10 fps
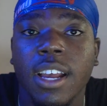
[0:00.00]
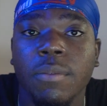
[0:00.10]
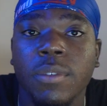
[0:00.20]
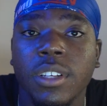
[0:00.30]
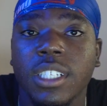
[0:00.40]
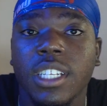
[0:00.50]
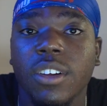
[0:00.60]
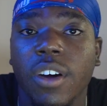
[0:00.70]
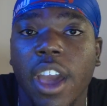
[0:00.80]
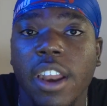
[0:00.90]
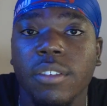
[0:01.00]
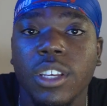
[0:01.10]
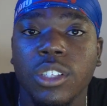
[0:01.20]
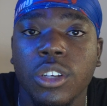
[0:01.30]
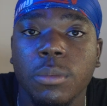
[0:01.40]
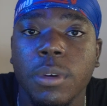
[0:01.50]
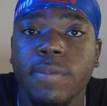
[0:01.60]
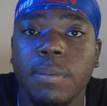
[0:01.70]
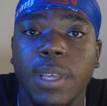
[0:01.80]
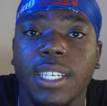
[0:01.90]
that really single-handedly took me
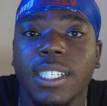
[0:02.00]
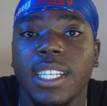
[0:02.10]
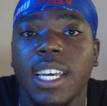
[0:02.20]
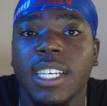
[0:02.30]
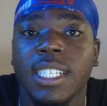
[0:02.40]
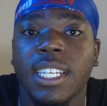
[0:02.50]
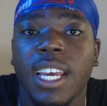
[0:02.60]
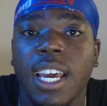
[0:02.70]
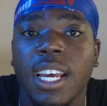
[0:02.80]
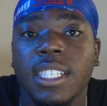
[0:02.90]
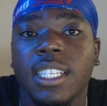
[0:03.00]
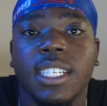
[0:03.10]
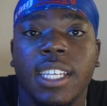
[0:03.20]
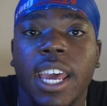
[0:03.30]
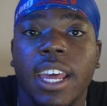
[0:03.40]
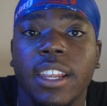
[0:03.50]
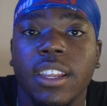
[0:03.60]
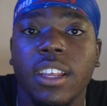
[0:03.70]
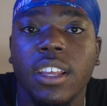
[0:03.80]
from like 6 to 10.